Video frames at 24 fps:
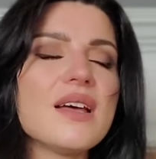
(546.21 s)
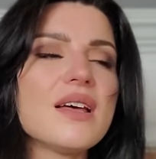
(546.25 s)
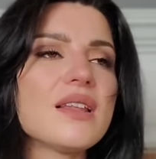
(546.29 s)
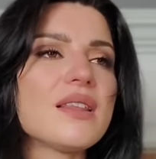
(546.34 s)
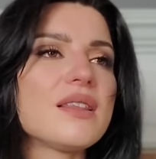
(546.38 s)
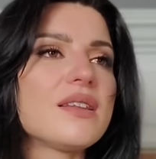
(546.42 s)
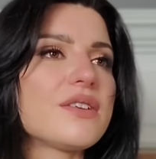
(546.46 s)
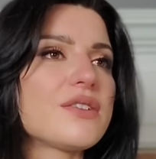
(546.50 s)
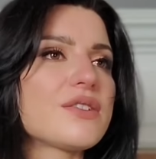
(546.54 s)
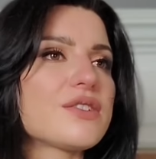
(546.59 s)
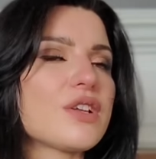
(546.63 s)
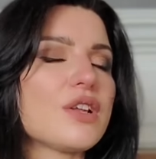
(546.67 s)

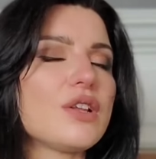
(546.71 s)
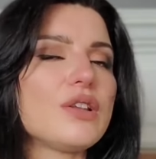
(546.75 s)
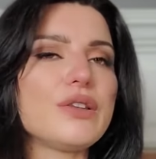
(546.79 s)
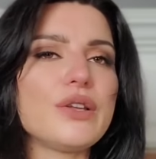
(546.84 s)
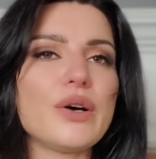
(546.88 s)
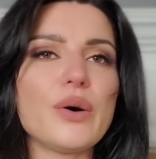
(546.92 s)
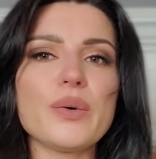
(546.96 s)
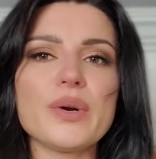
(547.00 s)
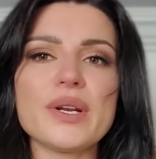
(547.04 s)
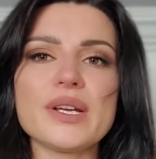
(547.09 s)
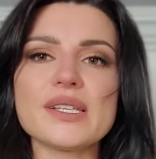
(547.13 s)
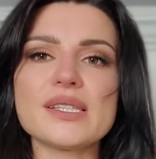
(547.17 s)
There's
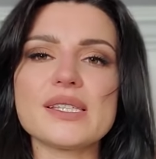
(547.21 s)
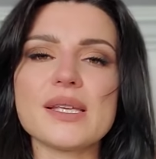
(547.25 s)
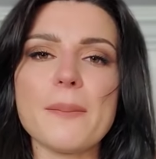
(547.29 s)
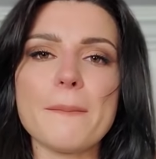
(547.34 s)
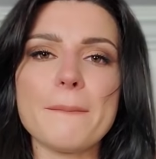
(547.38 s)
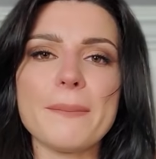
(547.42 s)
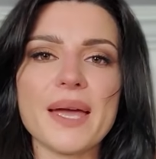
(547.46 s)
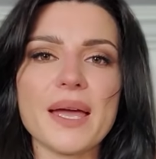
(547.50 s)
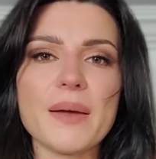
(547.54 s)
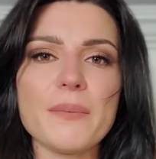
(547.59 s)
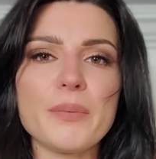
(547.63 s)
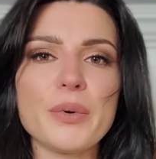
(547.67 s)
lotus,
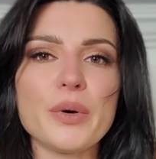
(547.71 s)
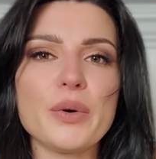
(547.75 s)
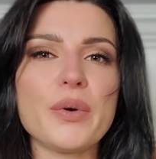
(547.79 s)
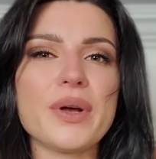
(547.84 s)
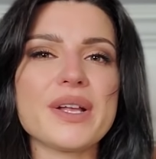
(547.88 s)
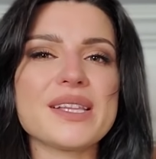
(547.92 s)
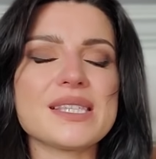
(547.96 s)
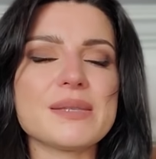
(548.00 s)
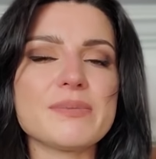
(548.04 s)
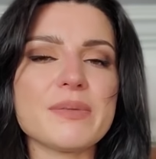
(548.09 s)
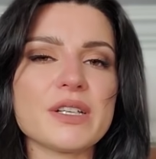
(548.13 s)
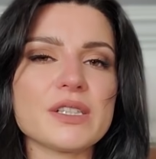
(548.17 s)
bamboo.
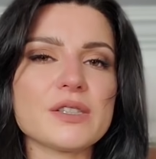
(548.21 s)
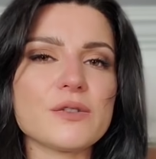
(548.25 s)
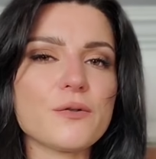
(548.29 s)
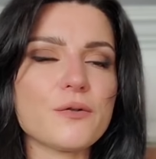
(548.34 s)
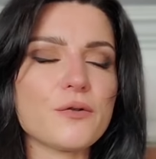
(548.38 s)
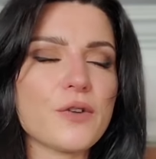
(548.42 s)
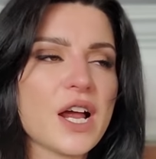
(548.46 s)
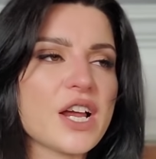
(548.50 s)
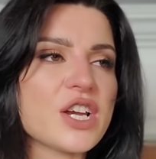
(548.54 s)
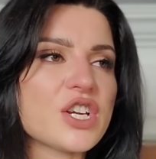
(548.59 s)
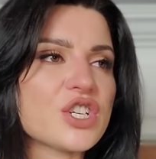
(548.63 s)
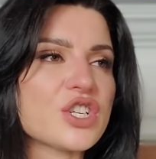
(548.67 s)
It smells
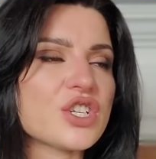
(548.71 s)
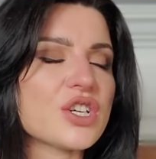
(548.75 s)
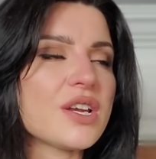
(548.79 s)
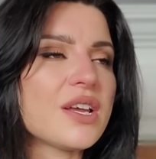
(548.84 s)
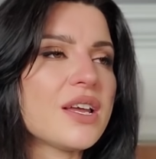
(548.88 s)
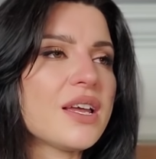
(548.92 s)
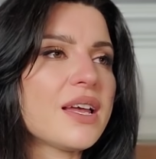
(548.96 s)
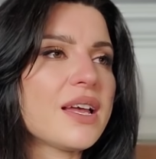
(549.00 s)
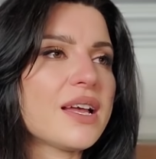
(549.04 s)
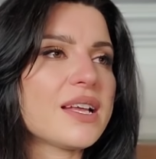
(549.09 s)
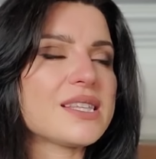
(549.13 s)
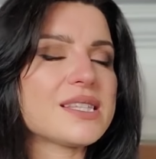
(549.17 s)
fresh.
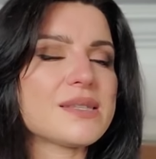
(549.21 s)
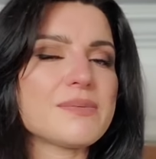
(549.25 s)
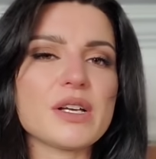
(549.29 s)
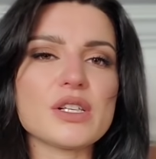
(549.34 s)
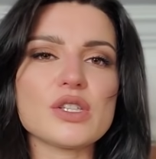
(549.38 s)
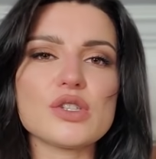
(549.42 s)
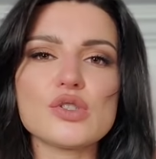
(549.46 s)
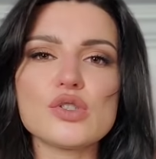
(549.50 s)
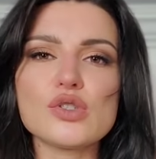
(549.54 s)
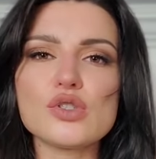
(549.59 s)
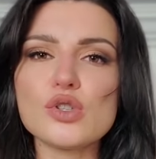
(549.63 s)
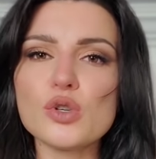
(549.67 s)
It
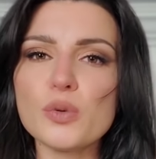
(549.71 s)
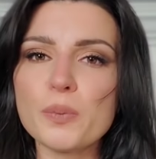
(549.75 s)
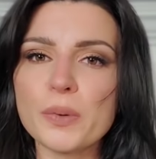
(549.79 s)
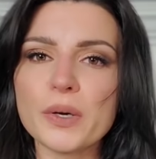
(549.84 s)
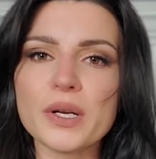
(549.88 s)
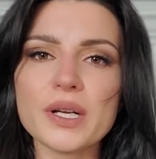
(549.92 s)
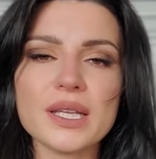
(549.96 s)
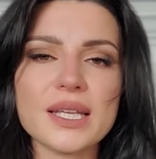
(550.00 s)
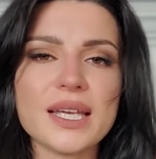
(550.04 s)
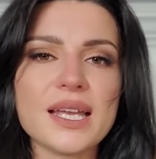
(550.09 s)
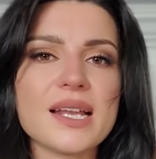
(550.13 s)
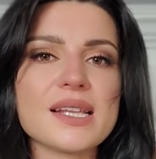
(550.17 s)
smells super
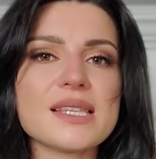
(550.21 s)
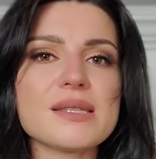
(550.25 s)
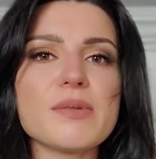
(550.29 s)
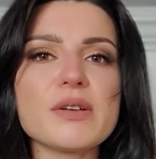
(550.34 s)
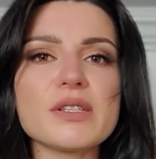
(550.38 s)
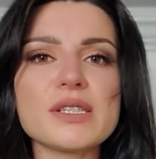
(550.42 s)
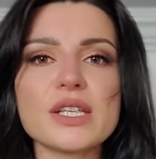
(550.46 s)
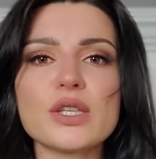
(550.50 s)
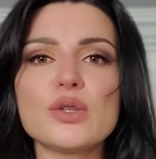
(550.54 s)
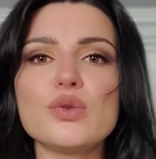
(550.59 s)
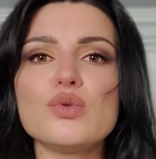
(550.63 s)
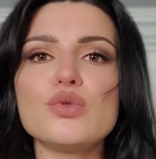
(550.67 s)
clean. It
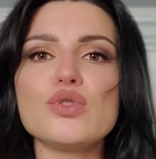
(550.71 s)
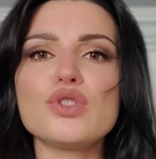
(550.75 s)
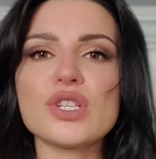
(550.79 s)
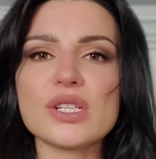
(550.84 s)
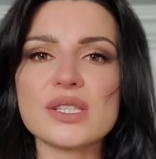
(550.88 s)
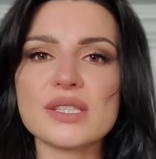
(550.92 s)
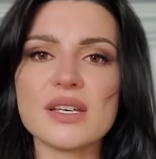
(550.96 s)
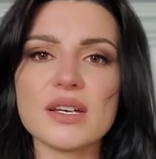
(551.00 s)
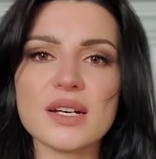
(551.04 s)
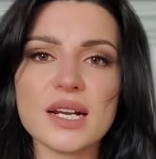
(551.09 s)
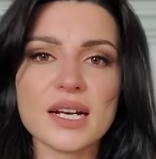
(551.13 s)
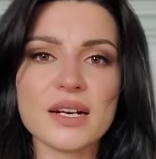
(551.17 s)
smells like you
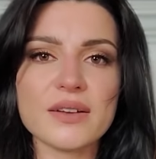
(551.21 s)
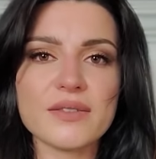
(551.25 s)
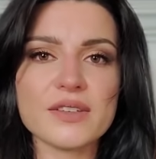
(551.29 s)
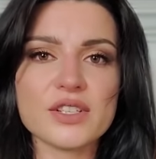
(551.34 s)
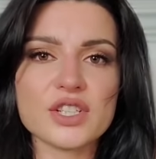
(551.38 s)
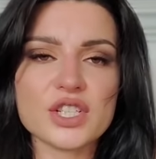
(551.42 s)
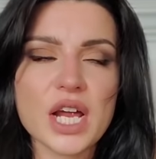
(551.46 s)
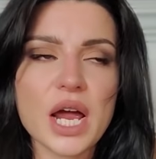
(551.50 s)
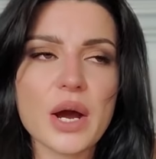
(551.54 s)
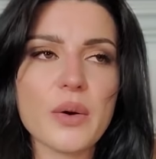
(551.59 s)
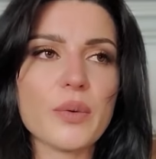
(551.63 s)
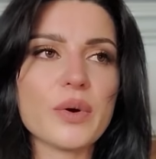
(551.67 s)
just got out of the
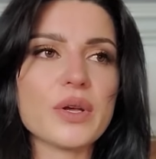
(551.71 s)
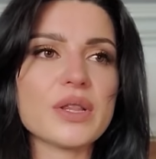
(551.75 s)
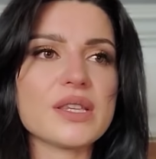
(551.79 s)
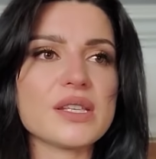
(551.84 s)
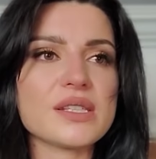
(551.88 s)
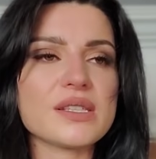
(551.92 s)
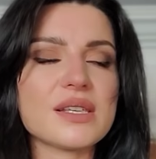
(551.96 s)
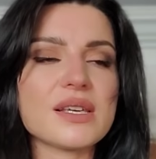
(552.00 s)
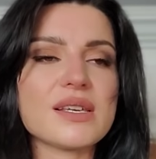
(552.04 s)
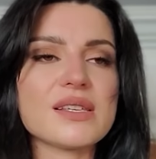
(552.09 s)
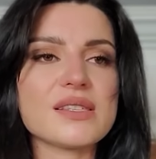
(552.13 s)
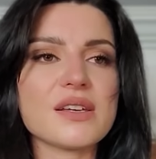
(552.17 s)
shower.
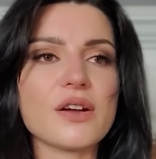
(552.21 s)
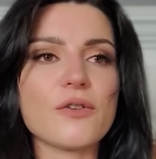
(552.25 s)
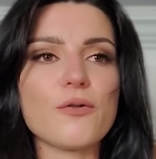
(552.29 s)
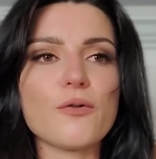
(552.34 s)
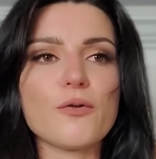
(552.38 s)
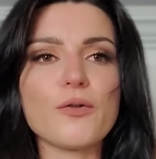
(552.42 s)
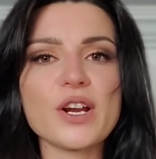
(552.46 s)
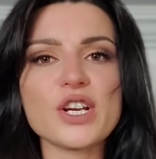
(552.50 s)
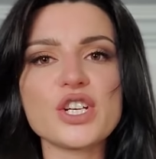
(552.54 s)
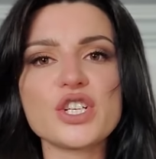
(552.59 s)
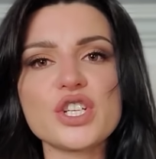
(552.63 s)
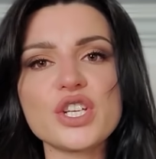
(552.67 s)
This is a
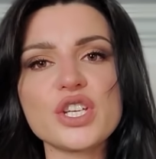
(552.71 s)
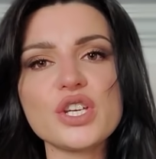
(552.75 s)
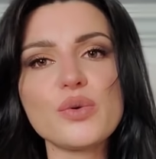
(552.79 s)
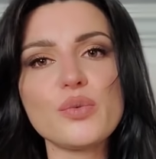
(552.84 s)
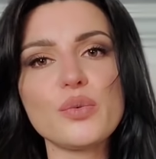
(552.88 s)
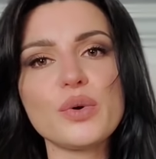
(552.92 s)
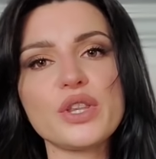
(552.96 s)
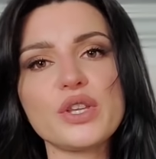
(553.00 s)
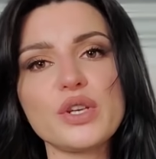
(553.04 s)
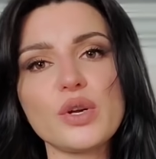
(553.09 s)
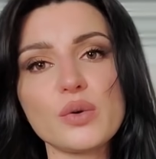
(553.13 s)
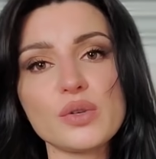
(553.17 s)
freshie
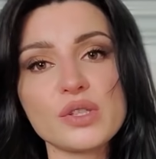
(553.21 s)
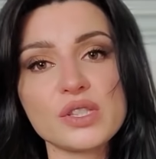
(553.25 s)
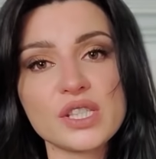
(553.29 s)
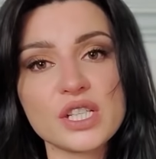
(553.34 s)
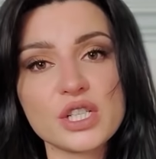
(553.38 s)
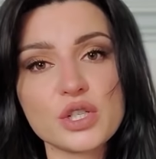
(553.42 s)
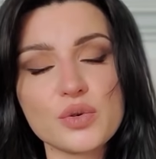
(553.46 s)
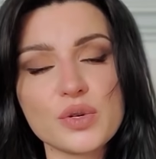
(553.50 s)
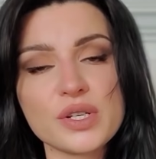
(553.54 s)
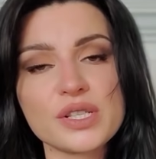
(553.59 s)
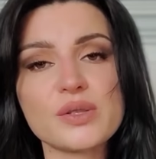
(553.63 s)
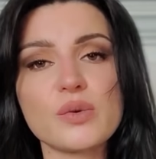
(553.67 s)
with no
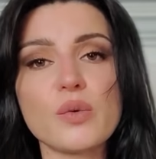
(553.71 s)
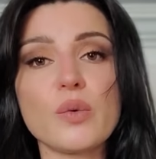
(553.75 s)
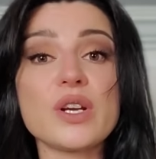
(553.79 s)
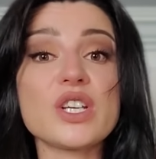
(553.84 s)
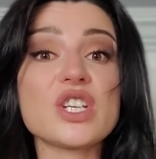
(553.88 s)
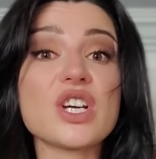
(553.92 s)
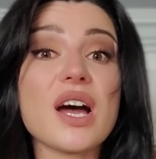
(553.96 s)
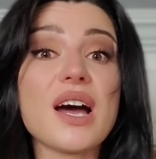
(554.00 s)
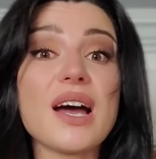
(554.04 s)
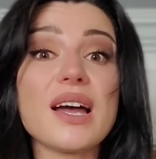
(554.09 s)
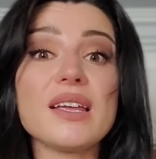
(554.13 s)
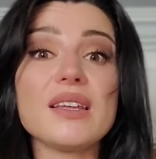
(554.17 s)
citrus, which
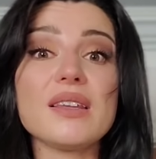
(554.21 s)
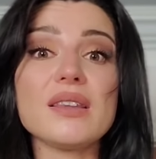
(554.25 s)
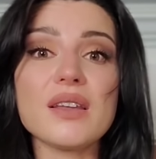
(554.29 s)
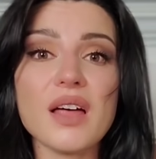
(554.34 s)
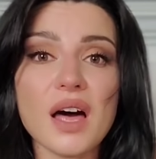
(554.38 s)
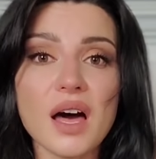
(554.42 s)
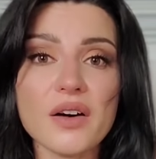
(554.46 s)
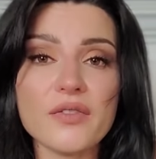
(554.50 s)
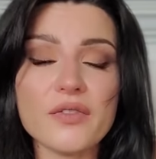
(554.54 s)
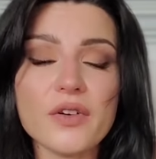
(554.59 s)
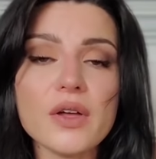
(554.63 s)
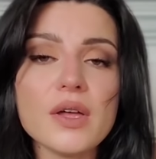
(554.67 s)
I
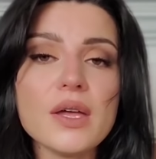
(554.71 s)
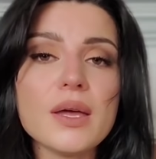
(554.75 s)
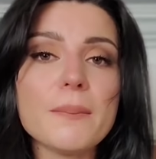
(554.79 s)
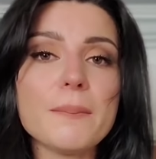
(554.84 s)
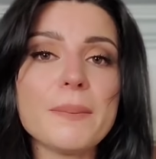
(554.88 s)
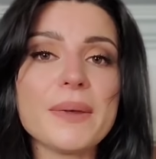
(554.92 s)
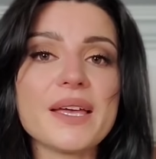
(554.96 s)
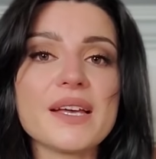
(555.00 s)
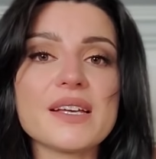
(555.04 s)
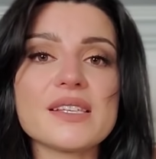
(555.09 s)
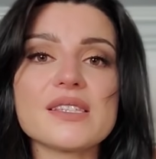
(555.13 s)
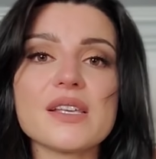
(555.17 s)
love
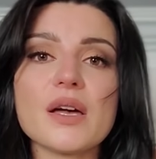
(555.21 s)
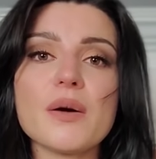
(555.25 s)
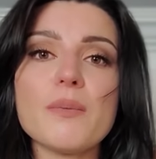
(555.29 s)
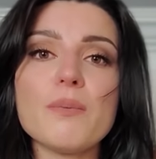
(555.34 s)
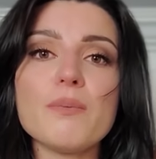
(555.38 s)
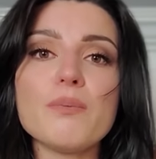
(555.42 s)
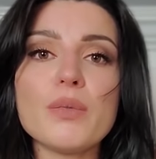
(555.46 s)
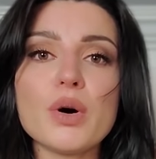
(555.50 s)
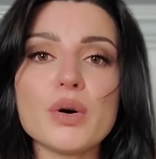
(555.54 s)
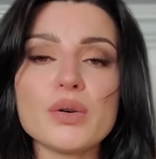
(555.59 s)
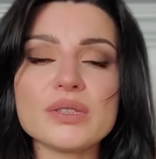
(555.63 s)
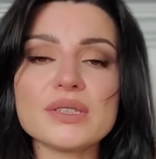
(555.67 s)
because
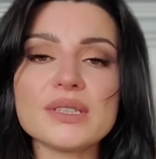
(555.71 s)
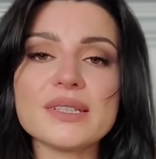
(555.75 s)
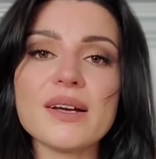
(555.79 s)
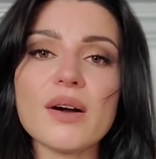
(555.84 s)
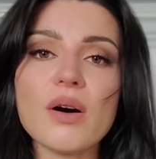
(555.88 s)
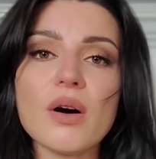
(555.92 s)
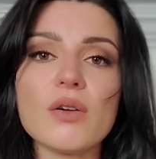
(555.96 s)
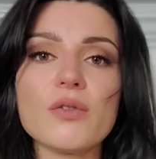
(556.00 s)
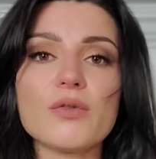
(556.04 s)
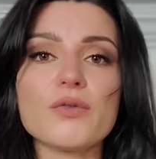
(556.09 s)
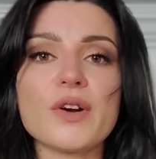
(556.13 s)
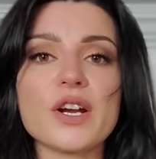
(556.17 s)
mostly
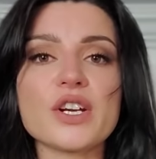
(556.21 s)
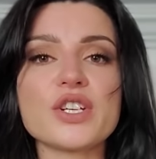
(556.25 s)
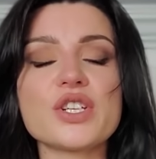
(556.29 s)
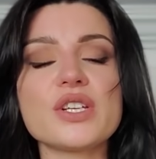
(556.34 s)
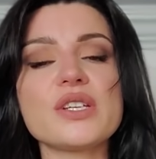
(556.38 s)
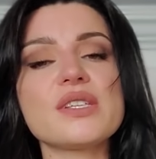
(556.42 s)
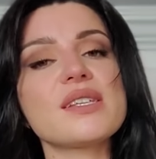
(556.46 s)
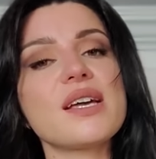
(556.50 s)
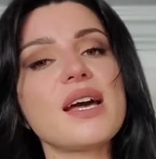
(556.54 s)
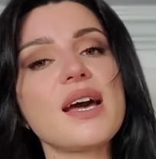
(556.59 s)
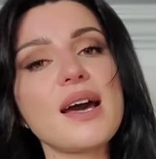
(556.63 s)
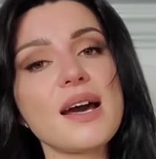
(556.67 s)
all
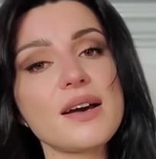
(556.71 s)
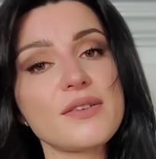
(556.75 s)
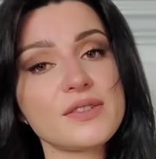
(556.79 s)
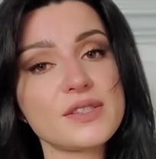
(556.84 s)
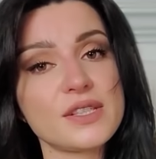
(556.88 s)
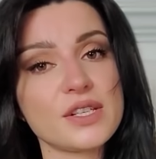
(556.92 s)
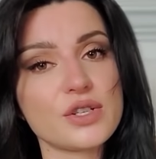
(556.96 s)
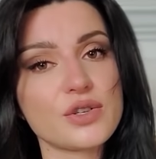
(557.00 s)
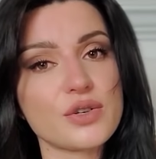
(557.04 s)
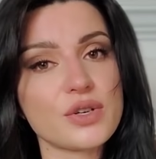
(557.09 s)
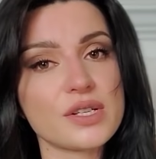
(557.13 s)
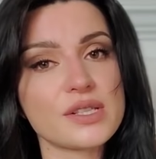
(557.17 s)
freshies have
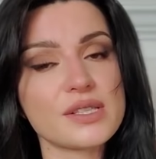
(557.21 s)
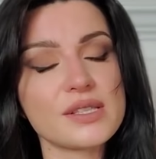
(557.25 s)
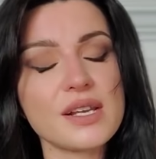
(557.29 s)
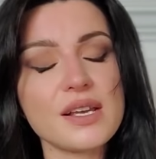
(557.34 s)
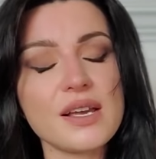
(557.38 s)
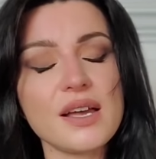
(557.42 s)
citrus